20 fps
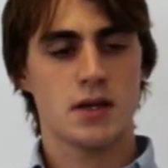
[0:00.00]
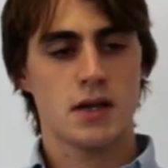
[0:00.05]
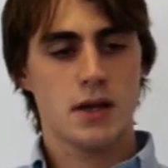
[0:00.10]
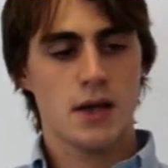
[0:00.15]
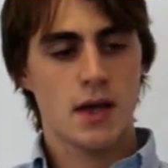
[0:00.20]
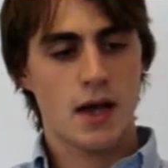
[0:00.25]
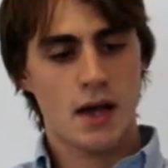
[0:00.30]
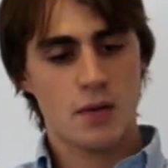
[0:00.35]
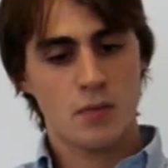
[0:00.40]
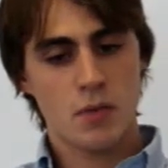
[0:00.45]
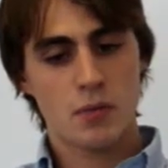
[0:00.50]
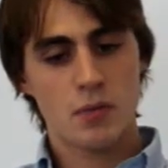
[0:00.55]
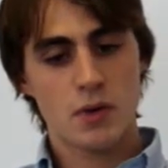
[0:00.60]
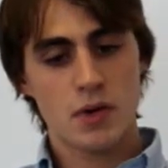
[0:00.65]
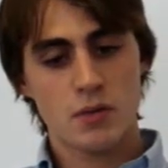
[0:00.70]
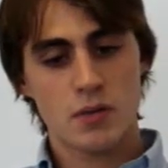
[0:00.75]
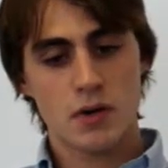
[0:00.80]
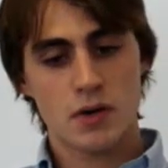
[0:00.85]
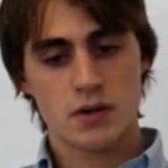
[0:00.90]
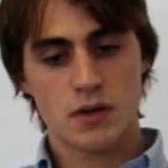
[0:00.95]
And when we
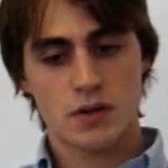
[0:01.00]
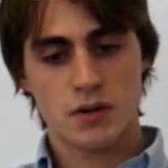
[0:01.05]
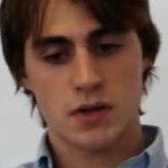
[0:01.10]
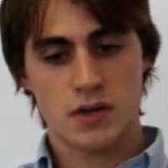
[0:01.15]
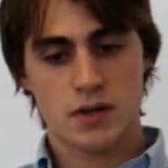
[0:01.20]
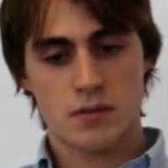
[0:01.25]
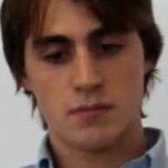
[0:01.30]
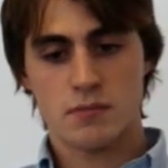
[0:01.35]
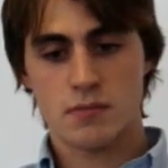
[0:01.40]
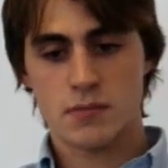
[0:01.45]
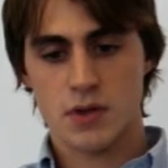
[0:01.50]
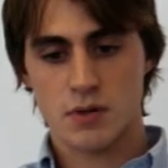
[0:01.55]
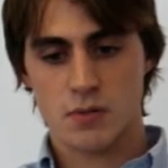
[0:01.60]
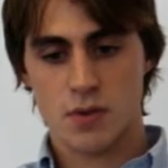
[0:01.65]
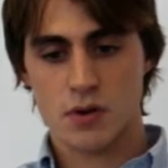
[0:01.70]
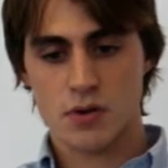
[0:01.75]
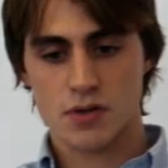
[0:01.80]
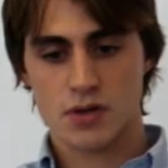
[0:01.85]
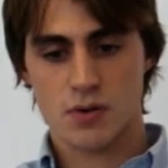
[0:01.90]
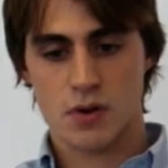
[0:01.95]
were doing the
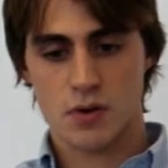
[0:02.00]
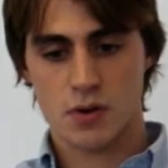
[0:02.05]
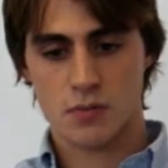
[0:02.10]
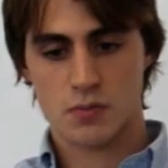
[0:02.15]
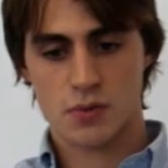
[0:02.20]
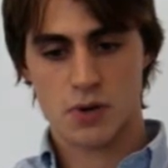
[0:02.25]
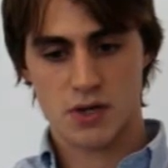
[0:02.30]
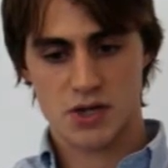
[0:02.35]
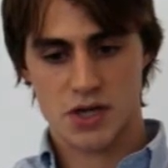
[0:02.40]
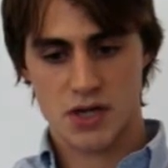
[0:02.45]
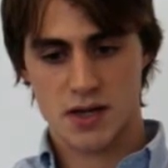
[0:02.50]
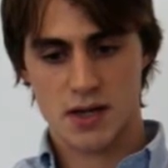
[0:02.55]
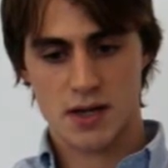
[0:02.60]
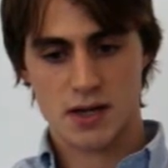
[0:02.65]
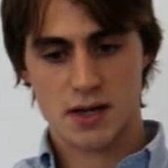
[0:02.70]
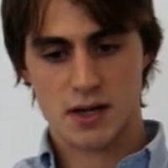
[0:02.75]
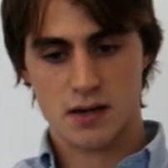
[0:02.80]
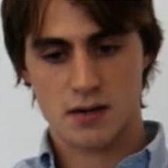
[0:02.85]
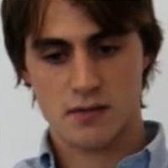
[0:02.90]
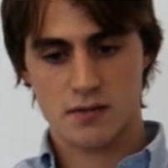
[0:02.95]
Motorola project, that kind
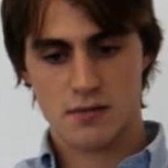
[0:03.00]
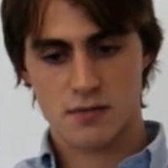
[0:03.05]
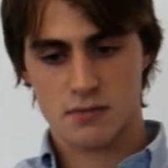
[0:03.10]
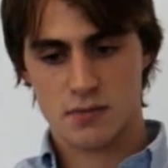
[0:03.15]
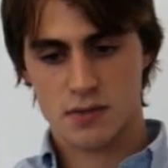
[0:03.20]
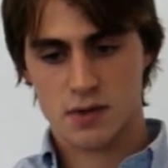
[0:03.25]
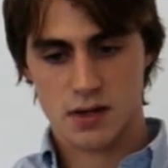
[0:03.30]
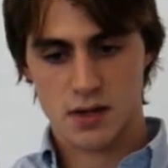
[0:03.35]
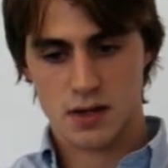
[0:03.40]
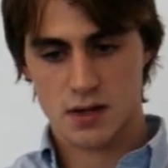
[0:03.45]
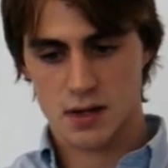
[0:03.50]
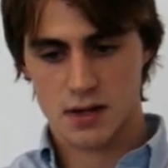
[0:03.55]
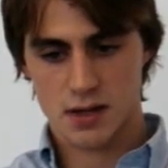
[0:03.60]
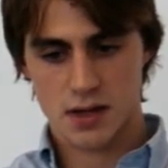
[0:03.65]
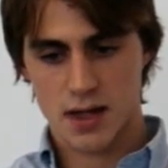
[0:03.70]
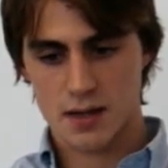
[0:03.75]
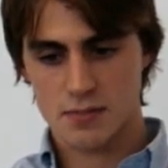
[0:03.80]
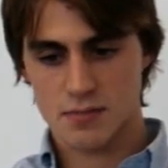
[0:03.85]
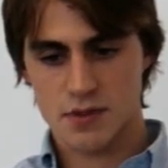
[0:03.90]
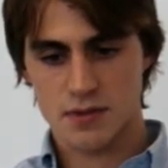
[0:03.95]
of
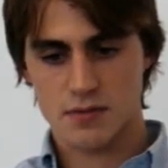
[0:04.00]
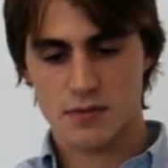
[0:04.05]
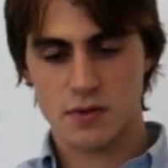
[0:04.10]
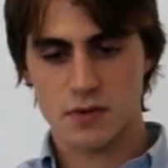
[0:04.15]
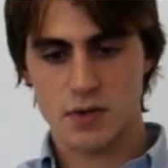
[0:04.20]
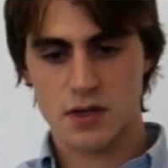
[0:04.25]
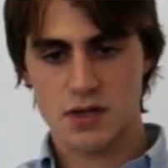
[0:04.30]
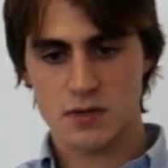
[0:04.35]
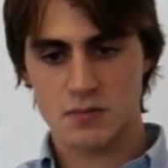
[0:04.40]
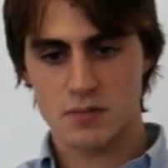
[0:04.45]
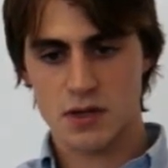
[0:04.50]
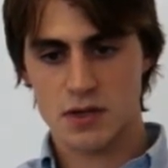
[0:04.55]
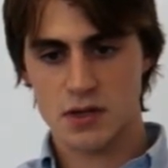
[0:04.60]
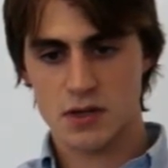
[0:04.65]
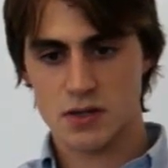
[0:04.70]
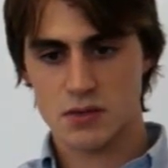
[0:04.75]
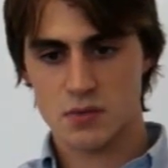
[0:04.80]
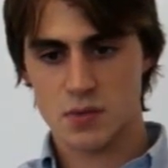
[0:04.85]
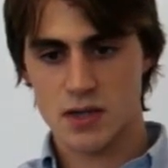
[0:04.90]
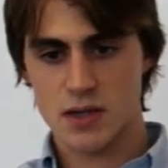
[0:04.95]
came to fruition because
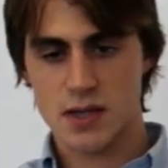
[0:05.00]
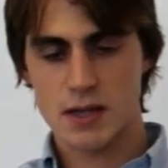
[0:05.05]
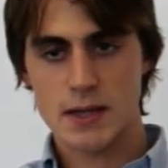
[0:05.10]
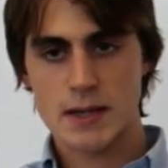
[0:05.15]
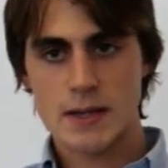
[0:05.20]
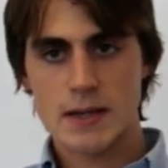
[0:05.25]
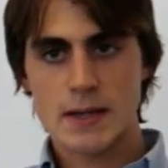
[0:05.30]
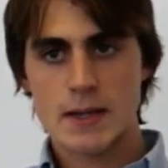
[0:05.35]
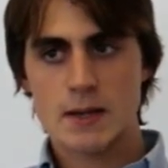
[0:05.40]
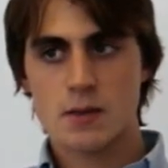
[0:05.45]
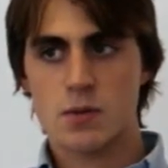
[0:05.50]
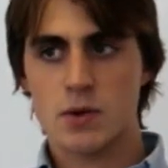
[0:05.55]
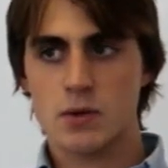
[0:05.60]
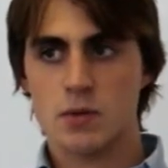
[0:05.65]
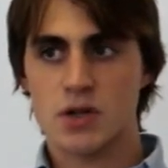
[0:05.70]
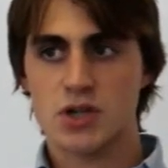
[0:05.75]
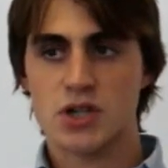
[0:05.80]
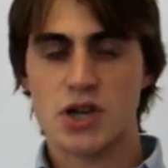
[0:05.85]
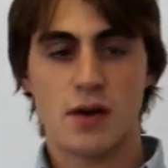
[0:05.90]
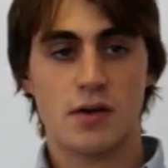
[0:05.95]
we were
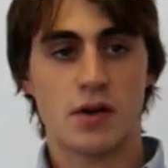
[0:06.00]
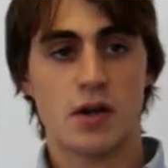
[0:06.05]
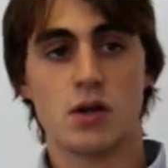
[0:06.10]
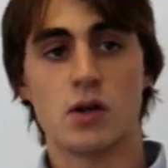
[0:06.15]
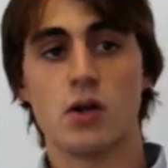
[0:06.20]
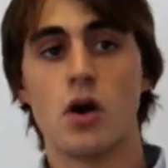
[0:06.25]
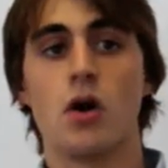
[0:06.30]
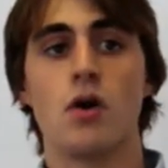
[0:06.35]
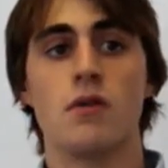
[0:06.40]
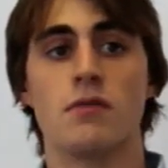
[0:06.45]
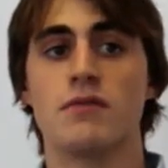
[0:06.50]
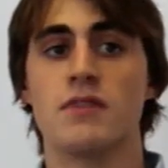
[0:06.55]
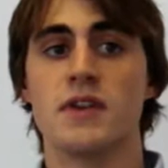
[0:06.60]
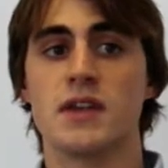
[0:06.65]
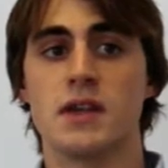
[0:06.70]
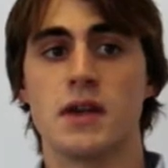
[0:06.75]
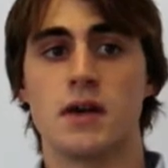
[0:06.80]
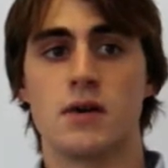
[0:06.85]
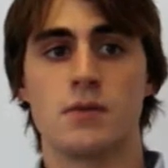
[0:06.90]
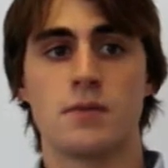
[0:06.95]
sharing a lot of
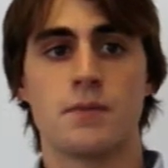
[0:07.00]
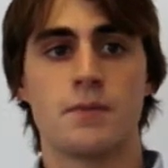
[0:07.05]
video